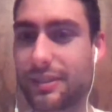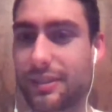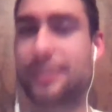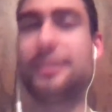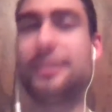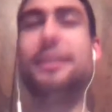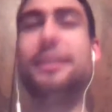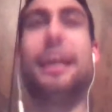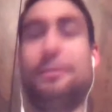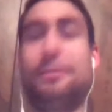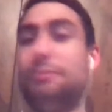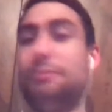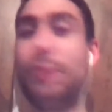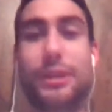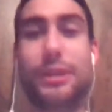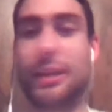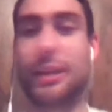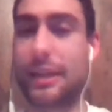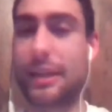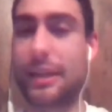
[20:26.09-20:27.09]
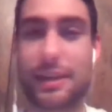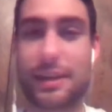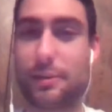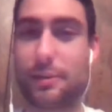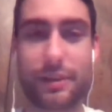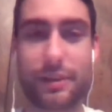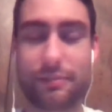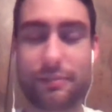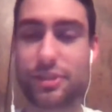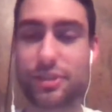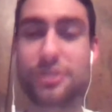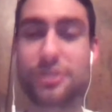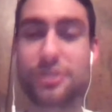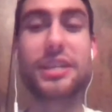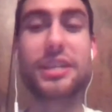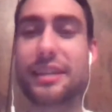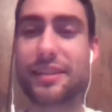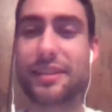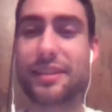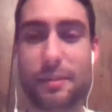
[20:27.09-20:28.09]
Yeah, but has anyone ever
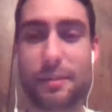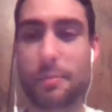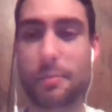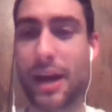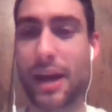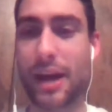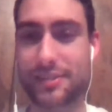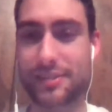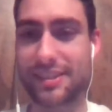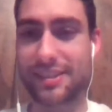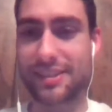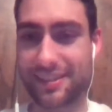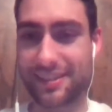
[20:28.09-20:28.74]
seen the posse?